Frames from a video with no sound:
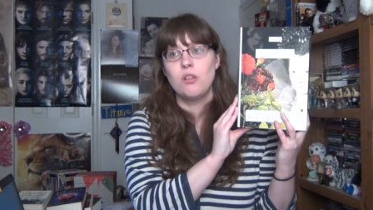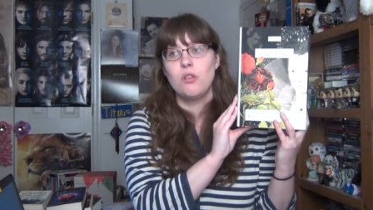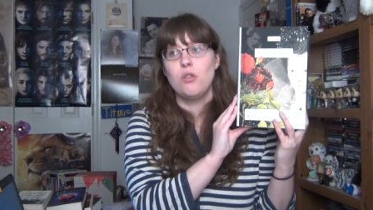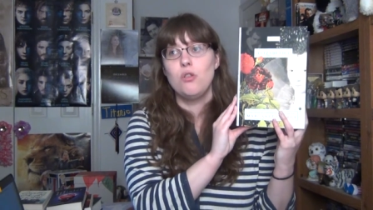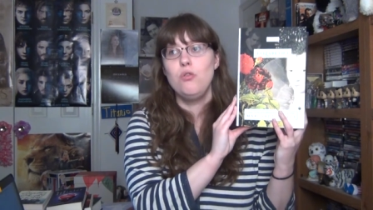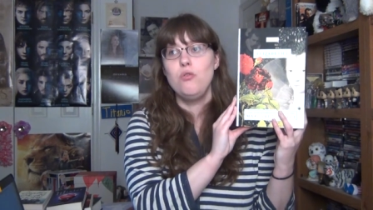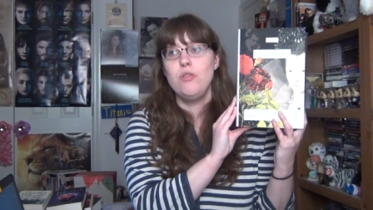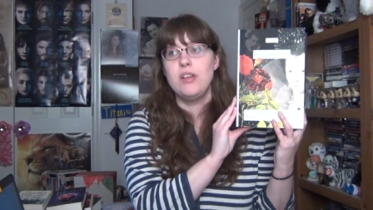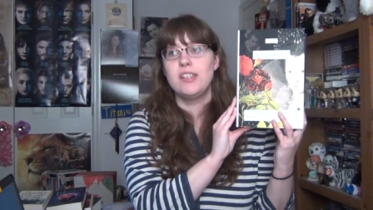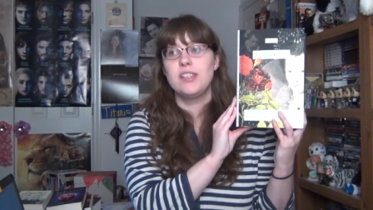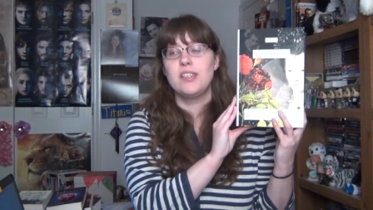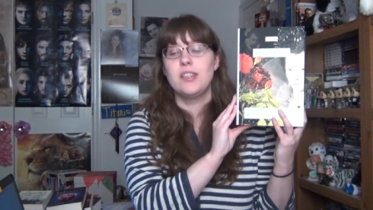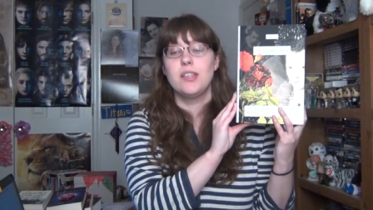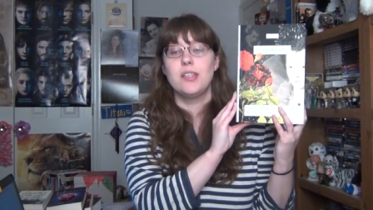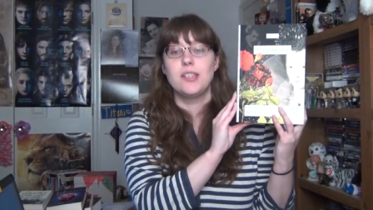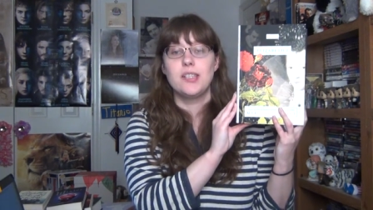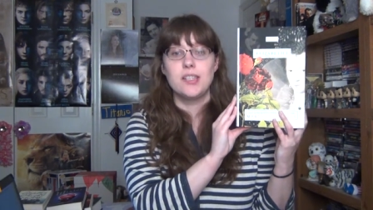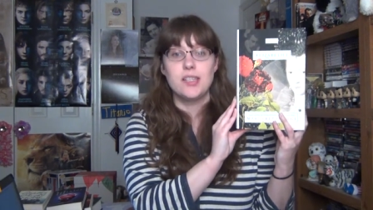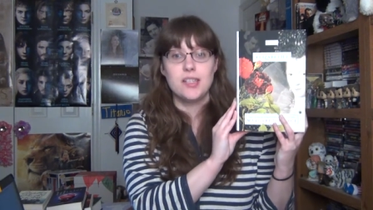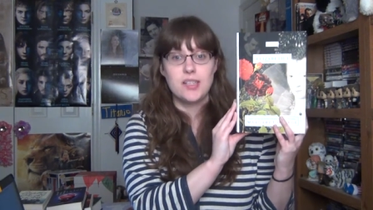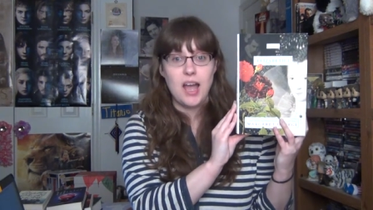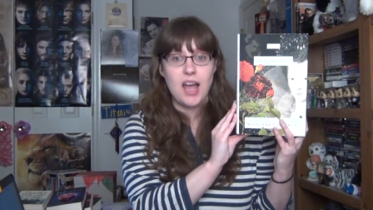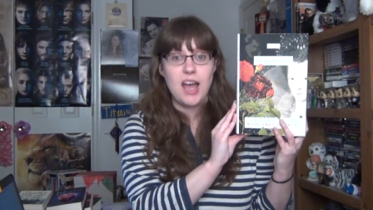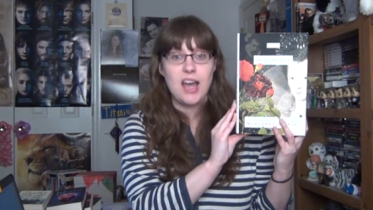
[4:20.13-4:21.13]
who is the
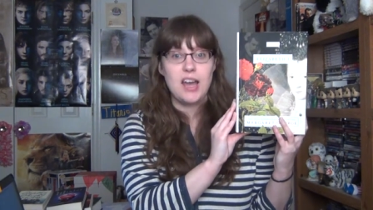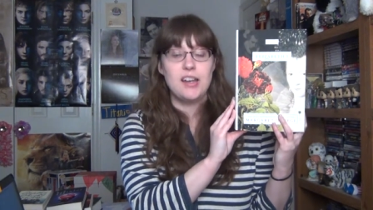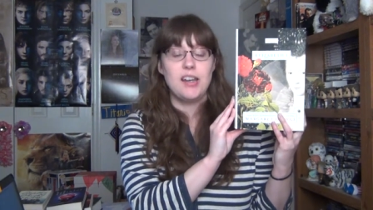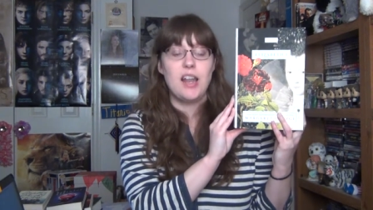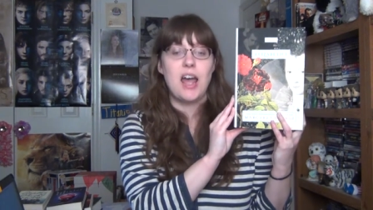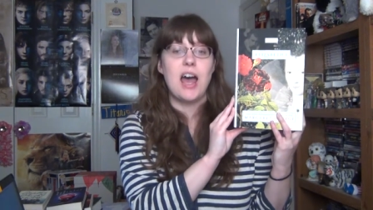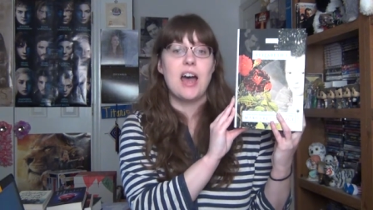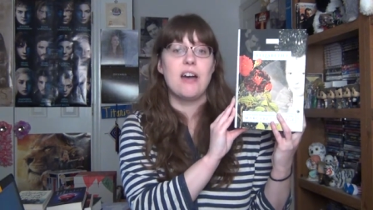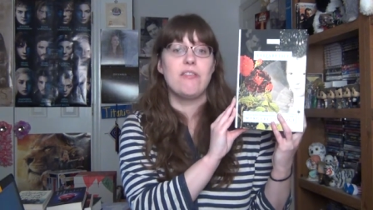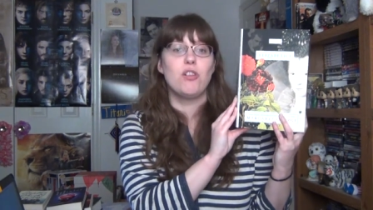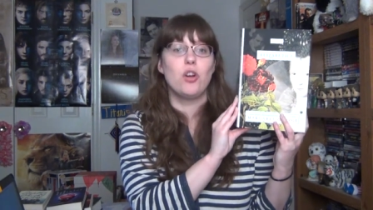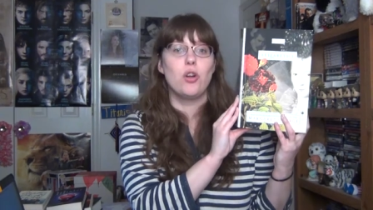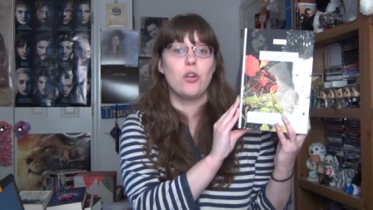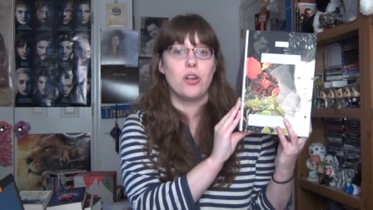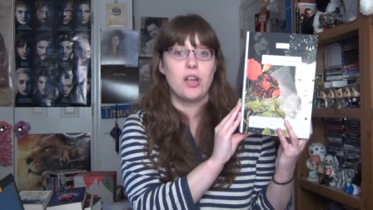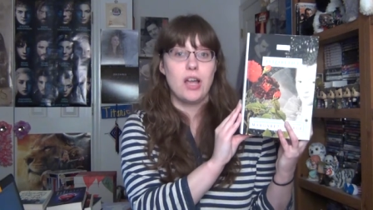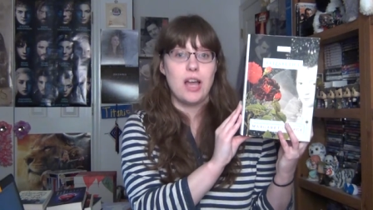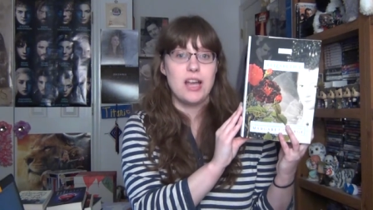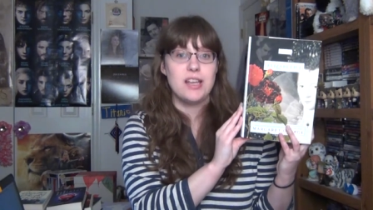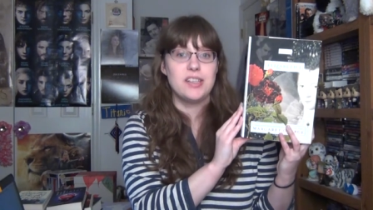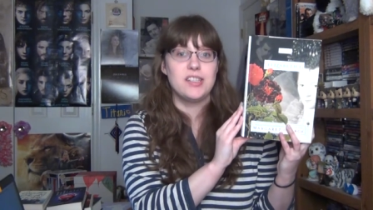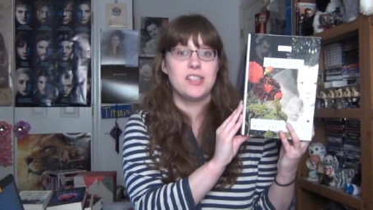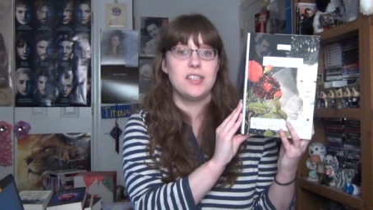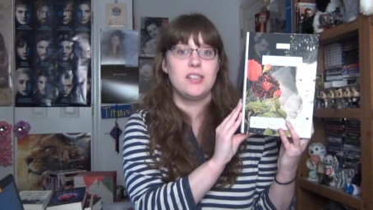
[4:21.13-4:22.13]
son of her
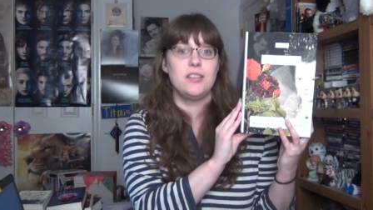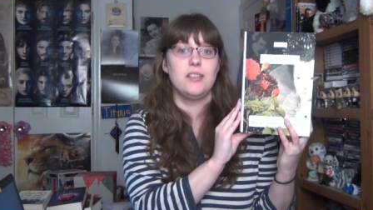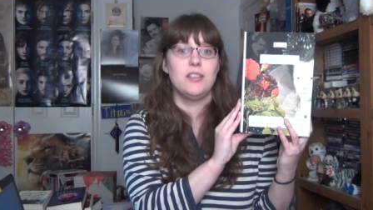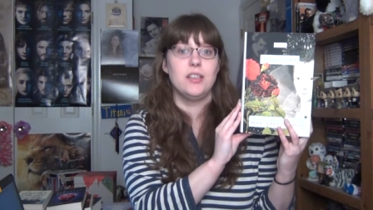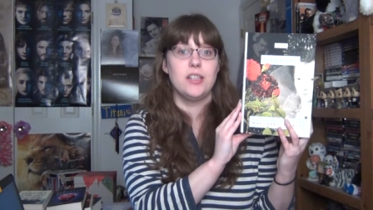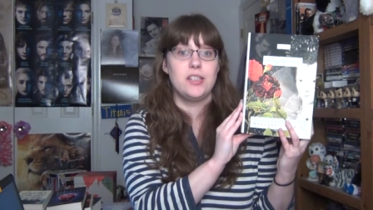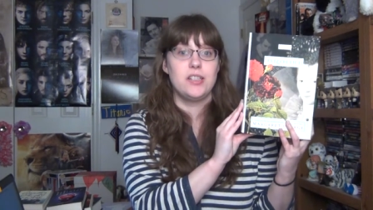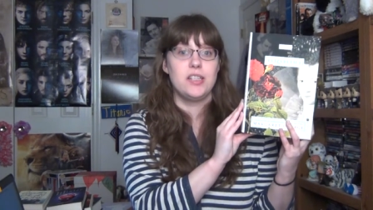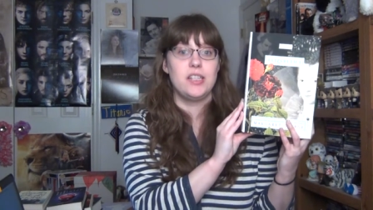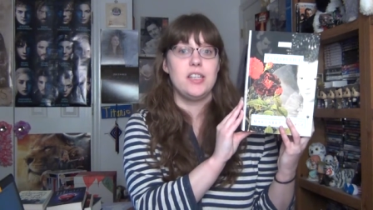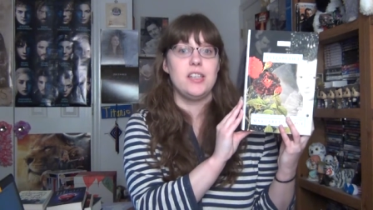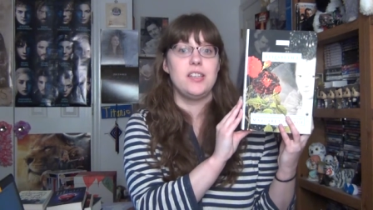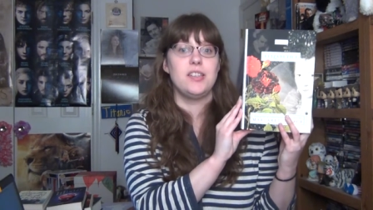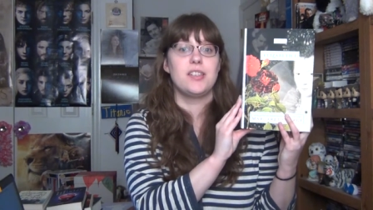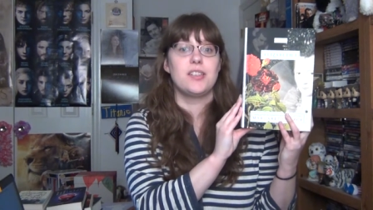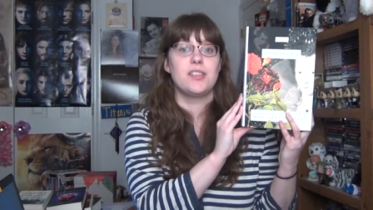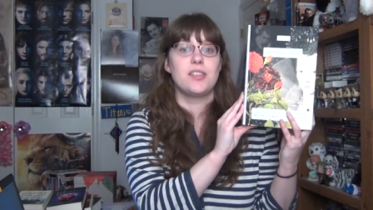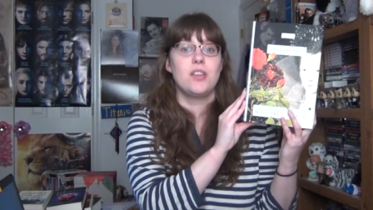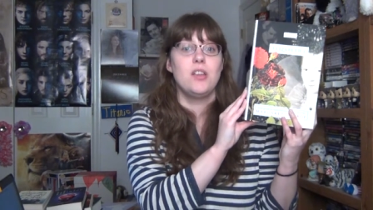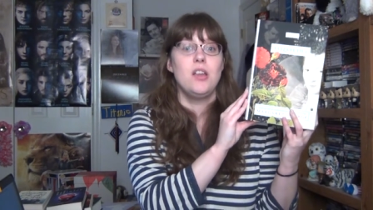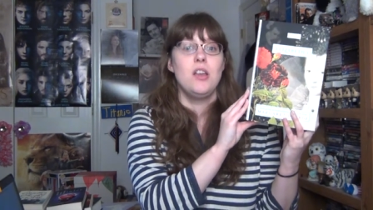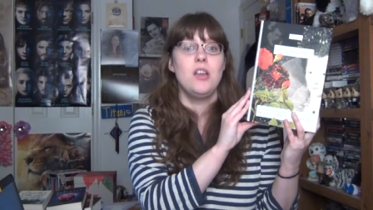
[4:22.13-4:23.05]
cousin Lettice